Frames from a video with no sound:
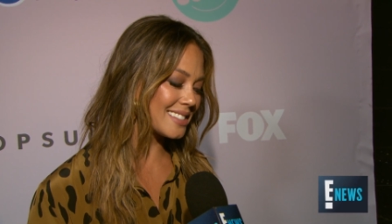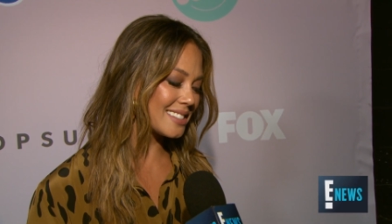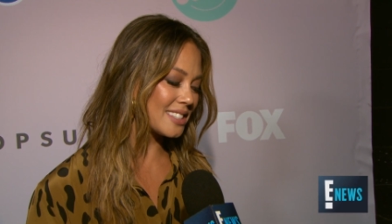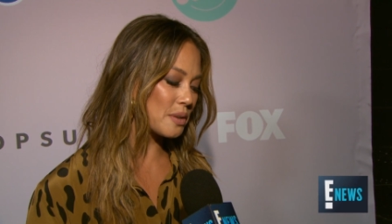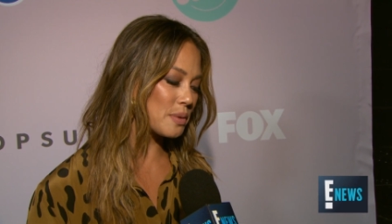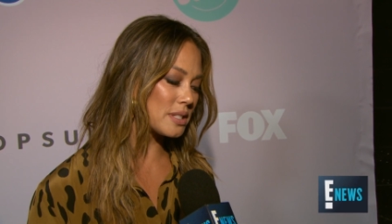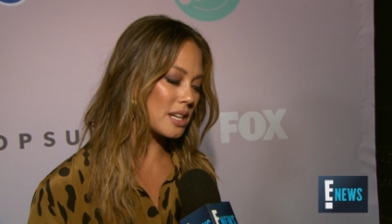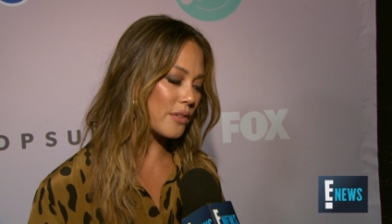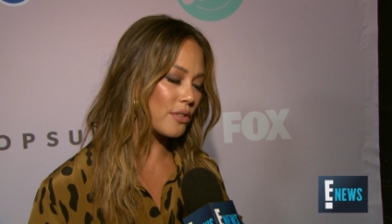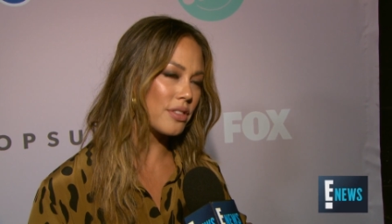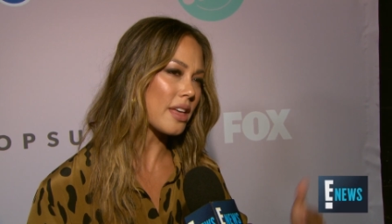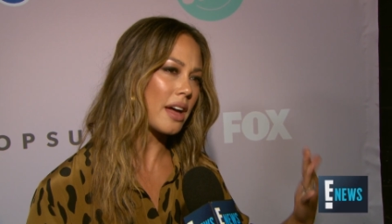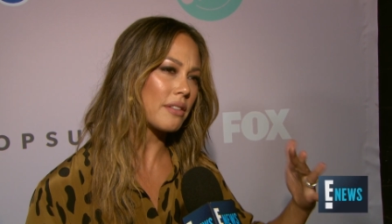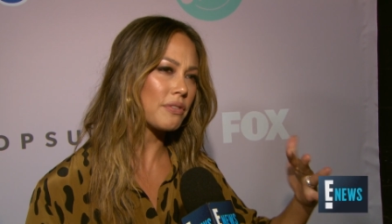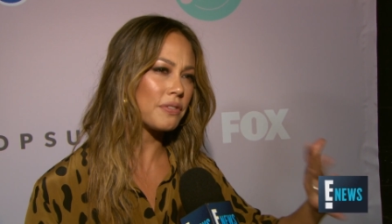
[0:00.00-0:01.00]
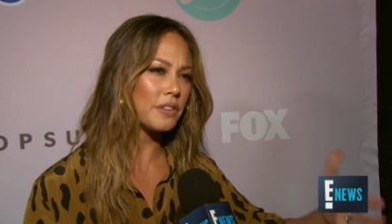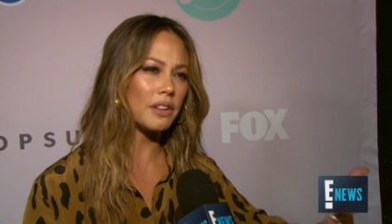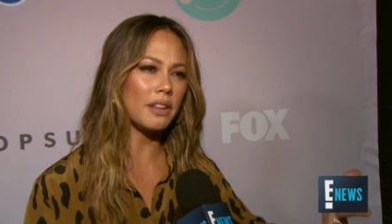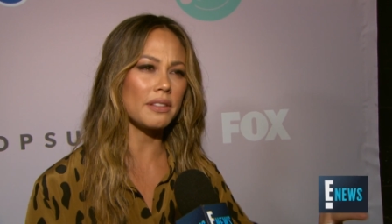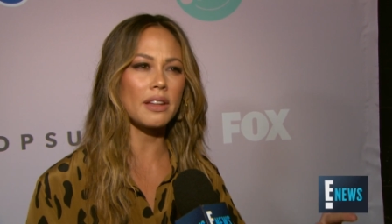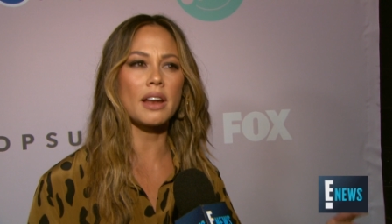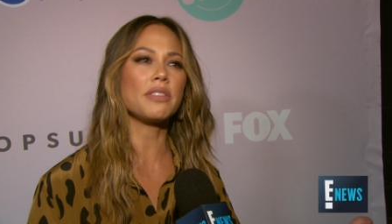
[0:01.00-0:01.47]
there was never that
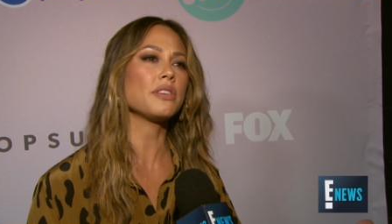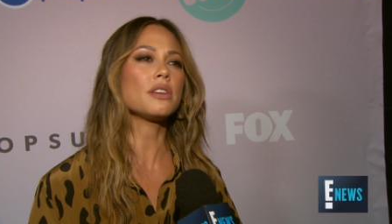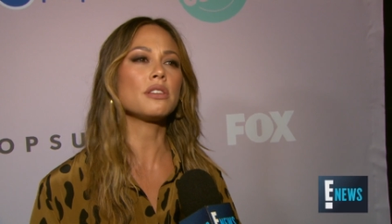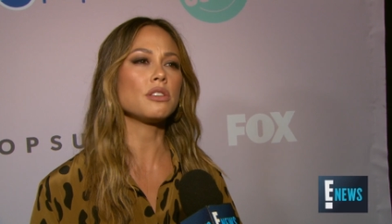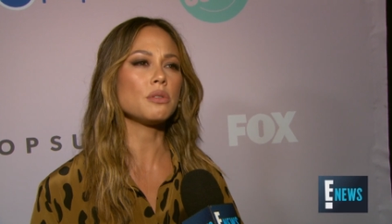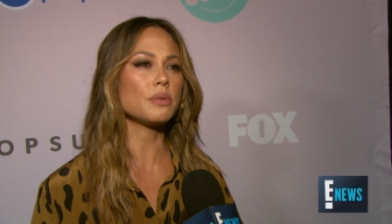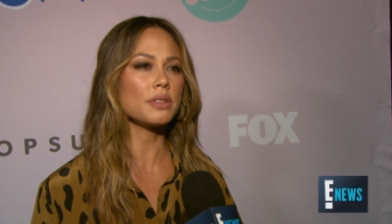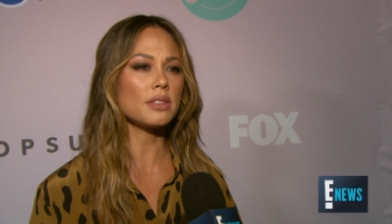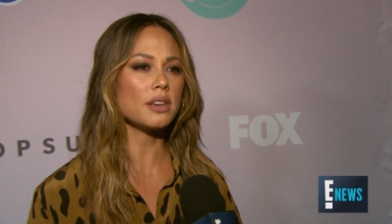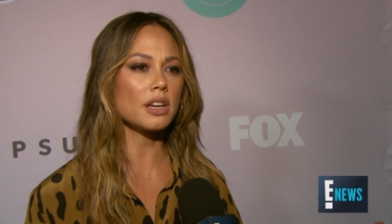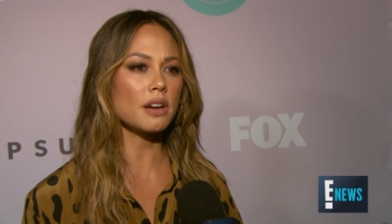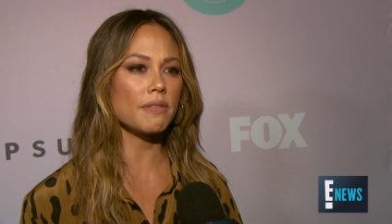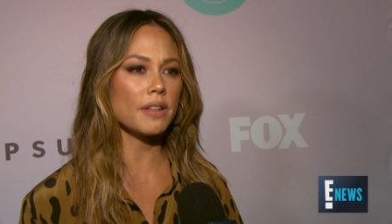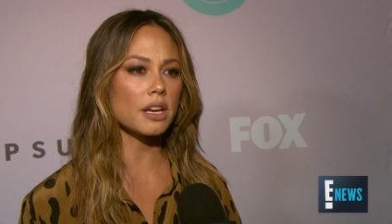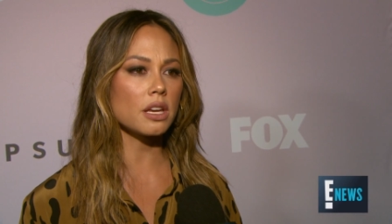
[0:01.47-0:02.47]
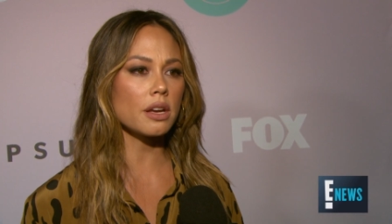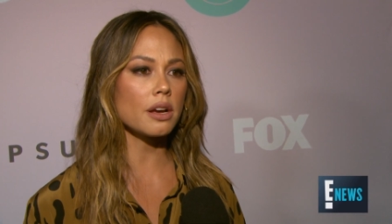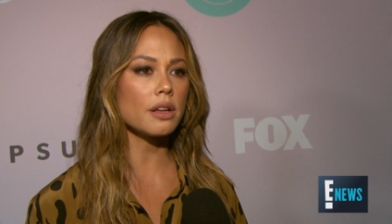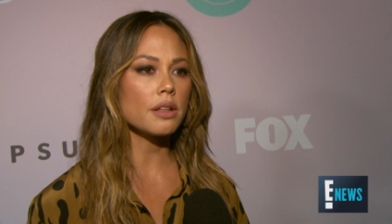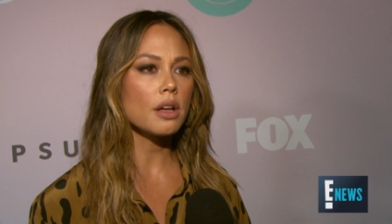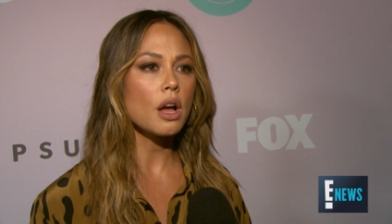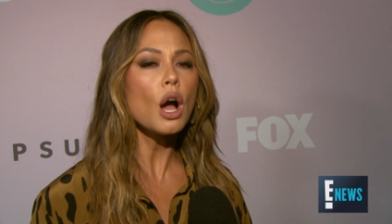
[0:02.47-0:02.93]
feeling that I think you would think of like,
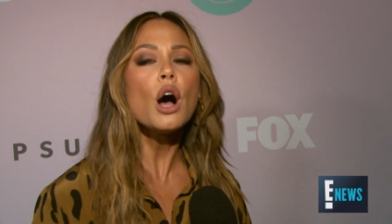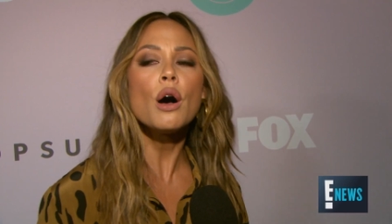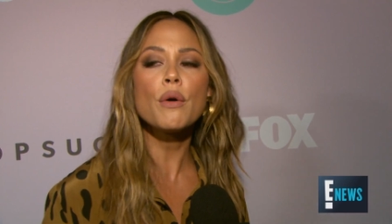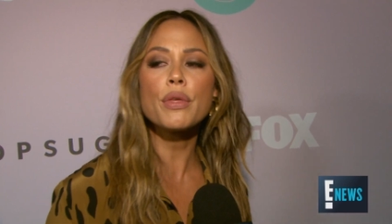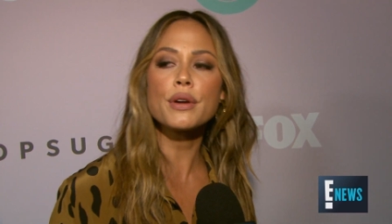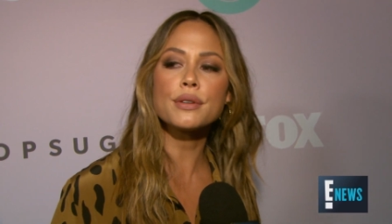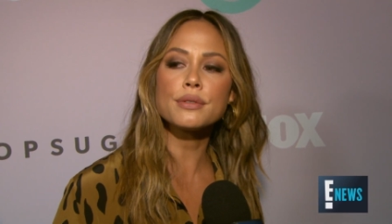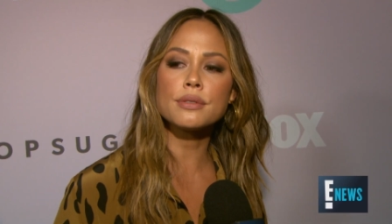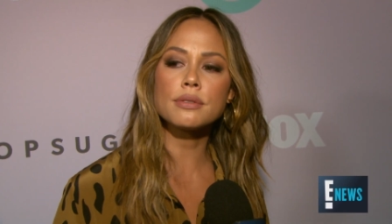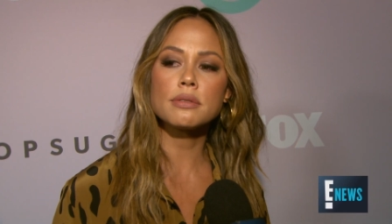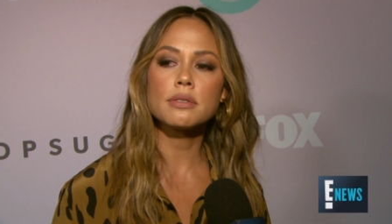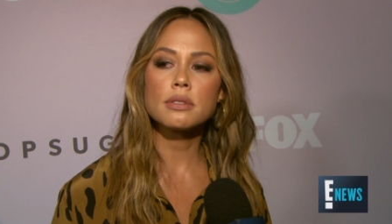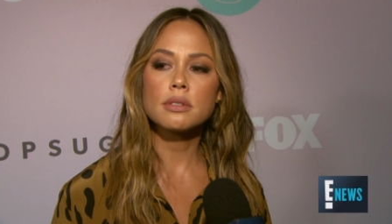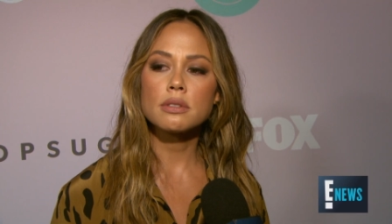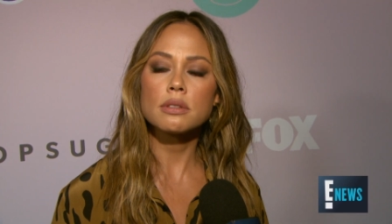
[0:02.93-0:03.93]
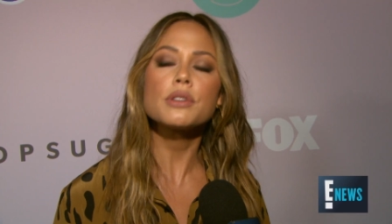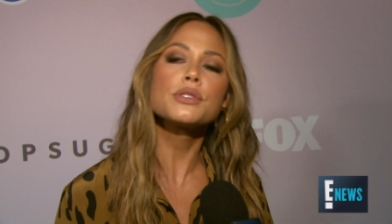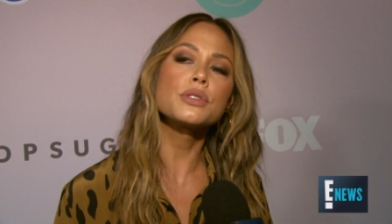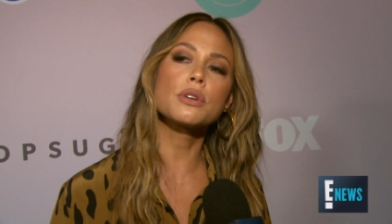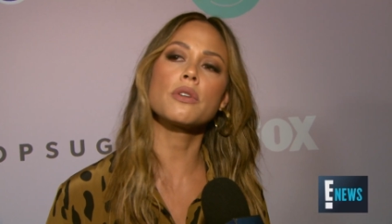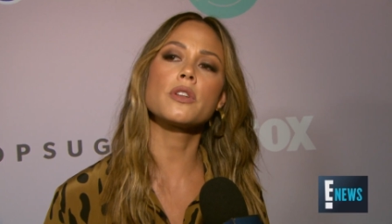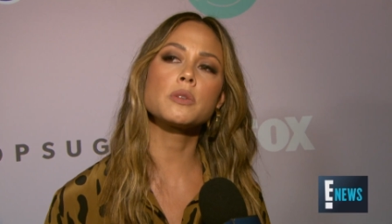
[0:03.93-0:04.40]
oh, there's
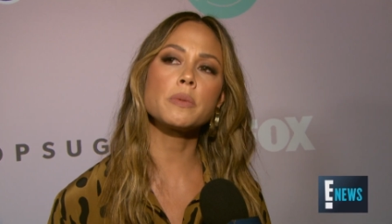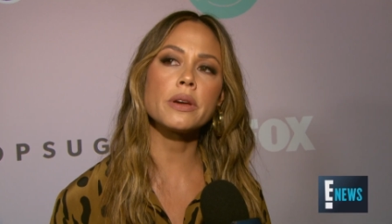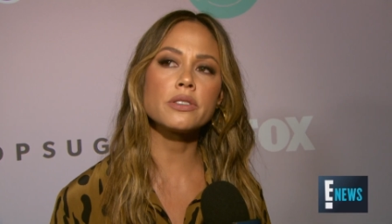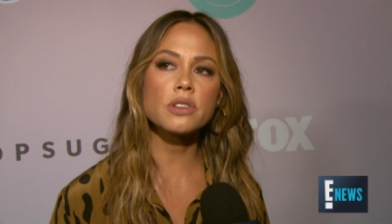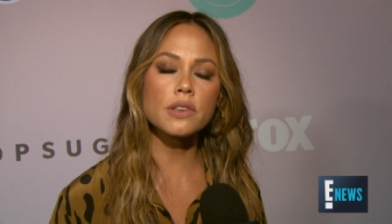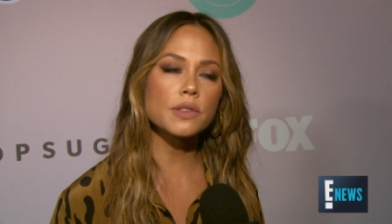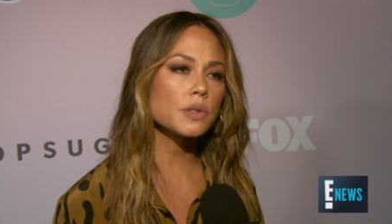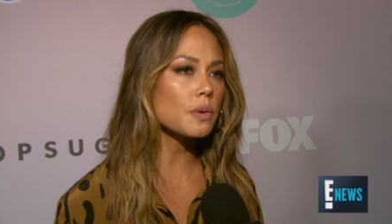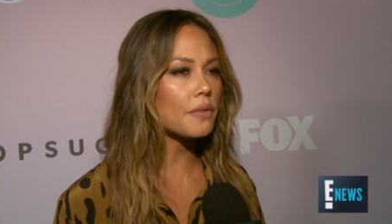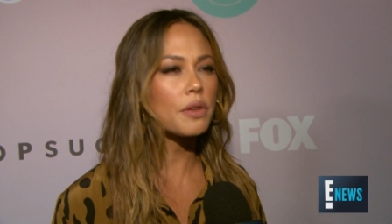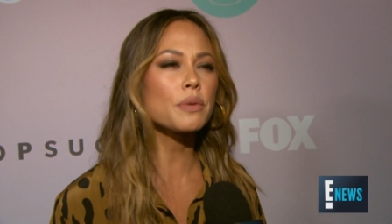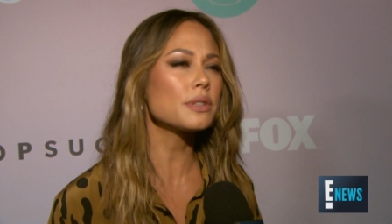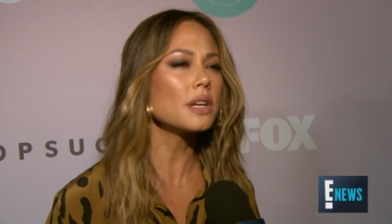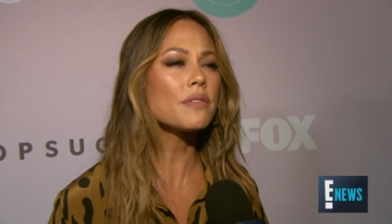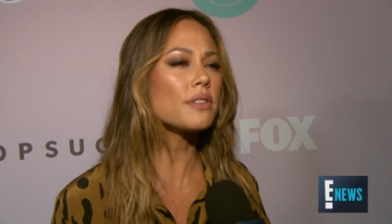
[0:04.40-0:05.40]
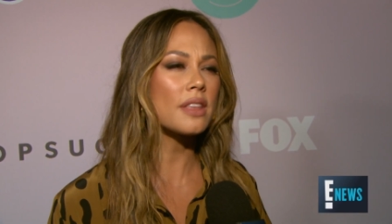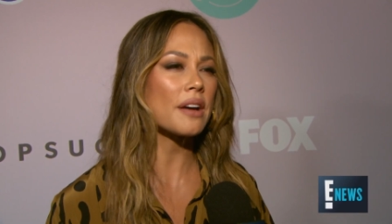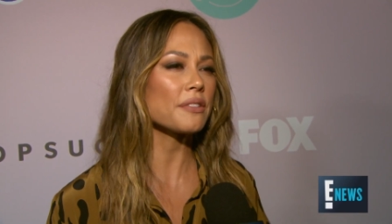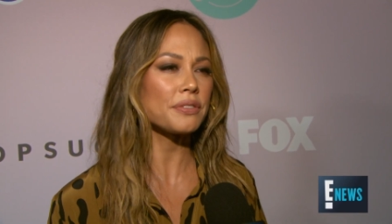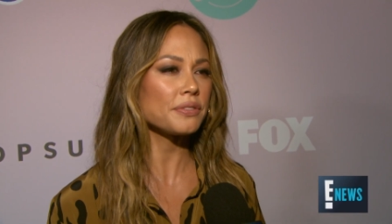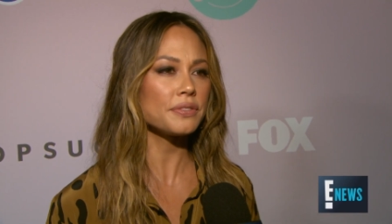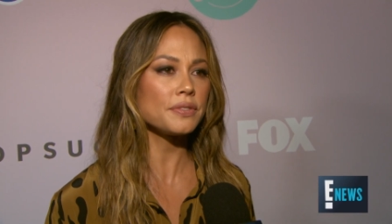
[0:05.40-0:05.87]
there's the girl that's playing Jason's wife. There was never
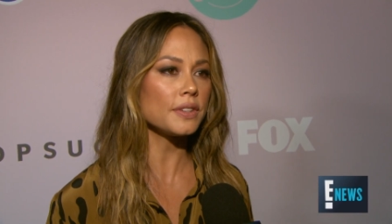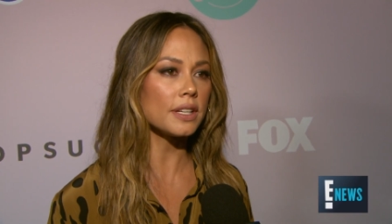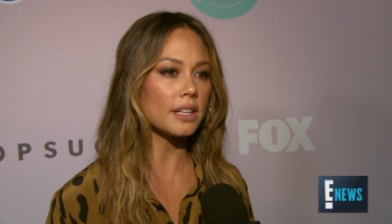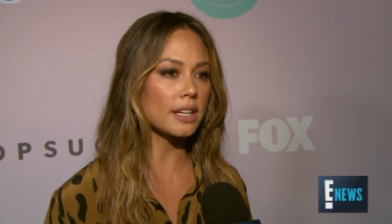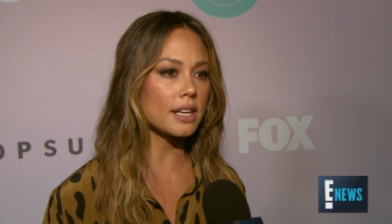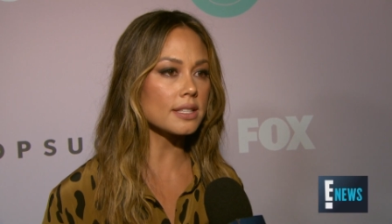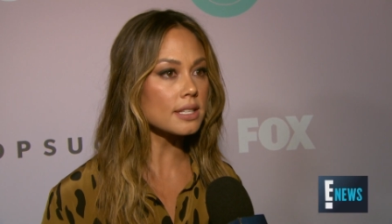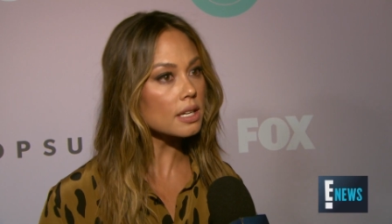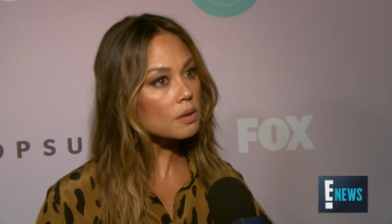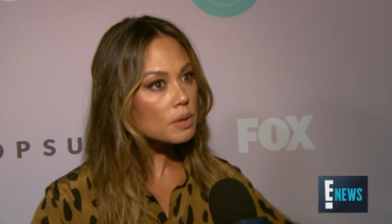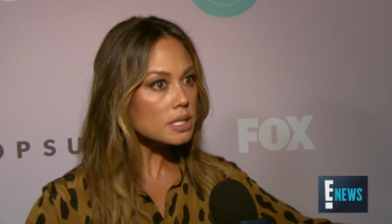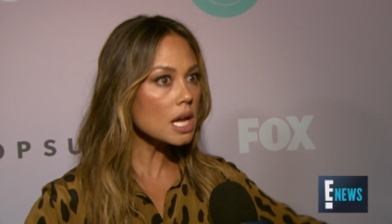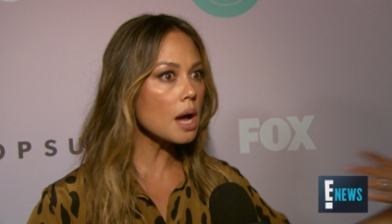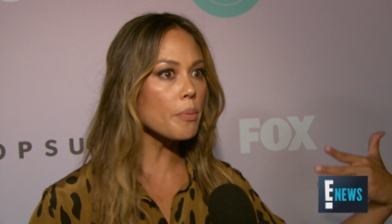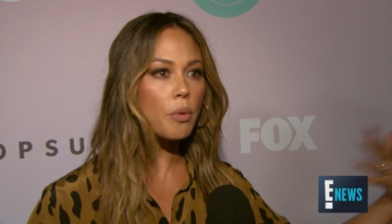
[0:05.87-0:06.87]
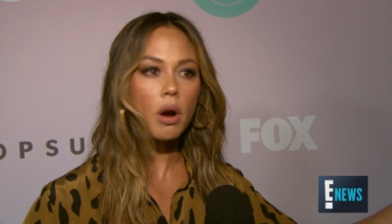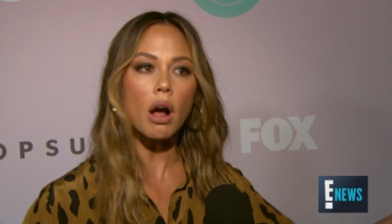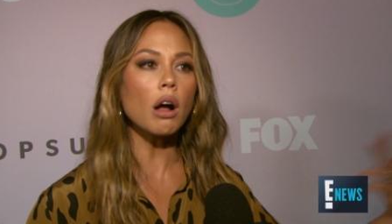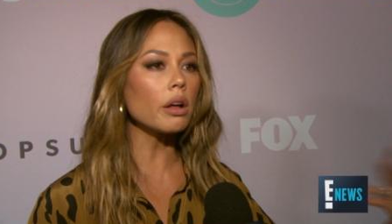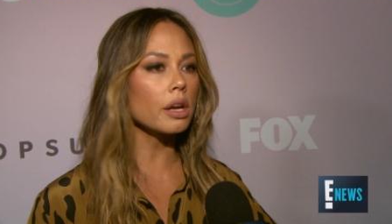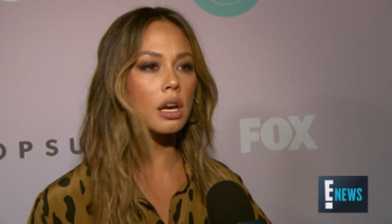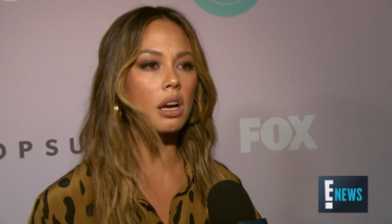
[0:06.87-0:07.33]
that feeling. It's like, what's up? We're
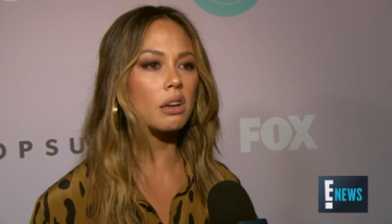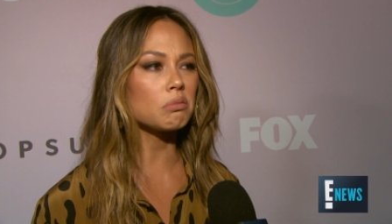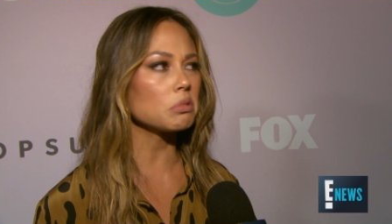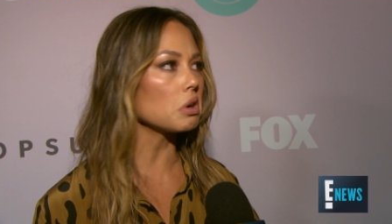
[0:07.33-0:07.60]
all here.